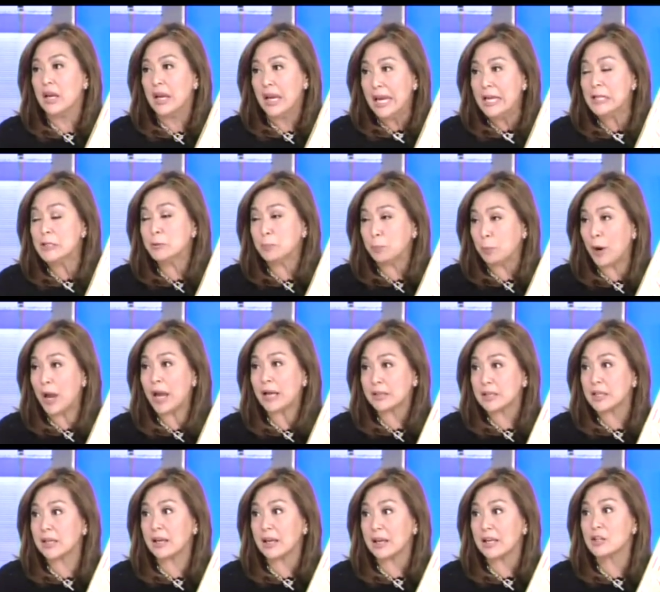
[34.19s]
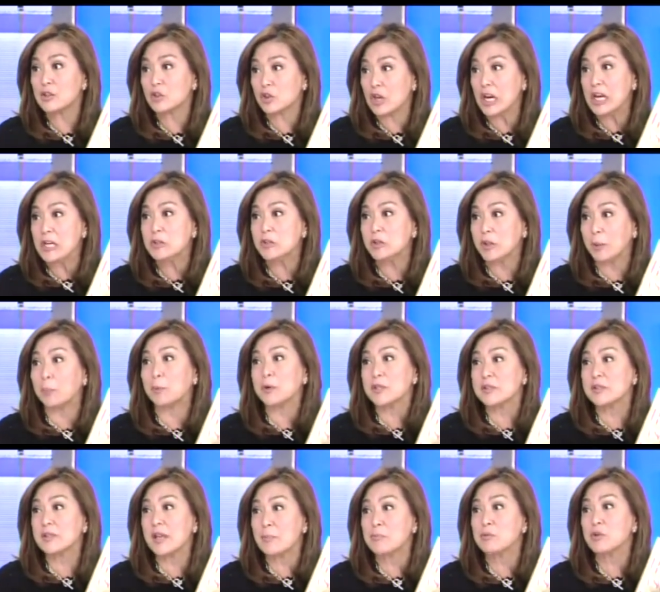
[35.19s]
It's practically changed the
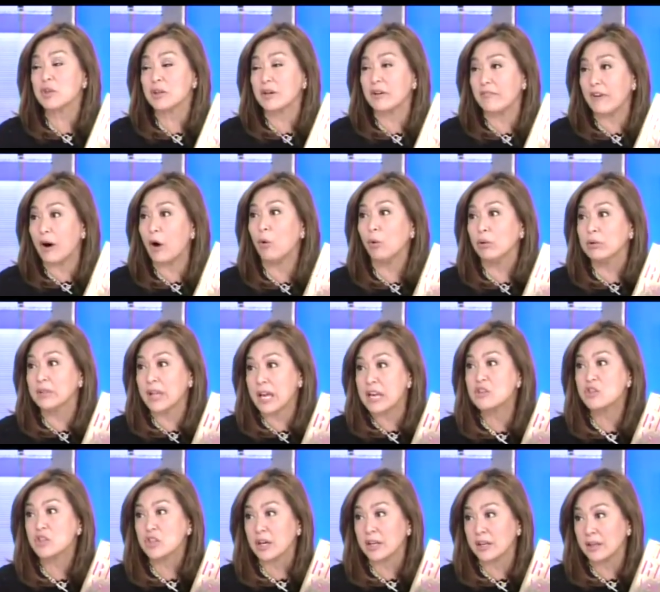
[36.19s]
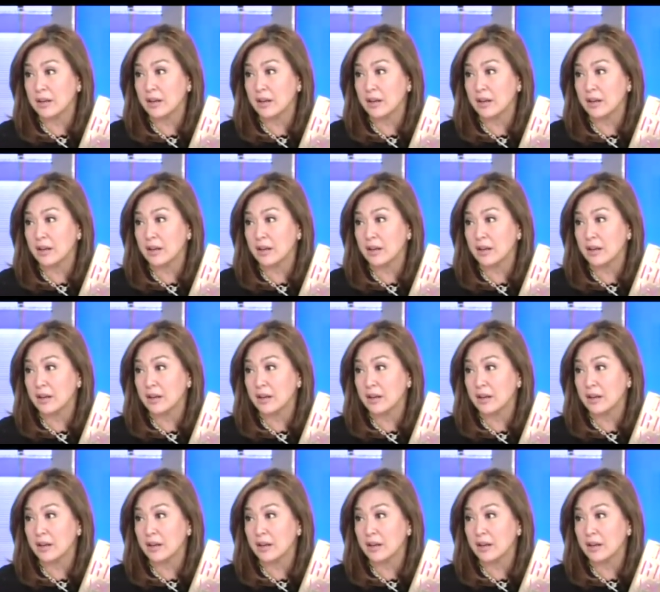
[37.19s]
perception of a whole nation.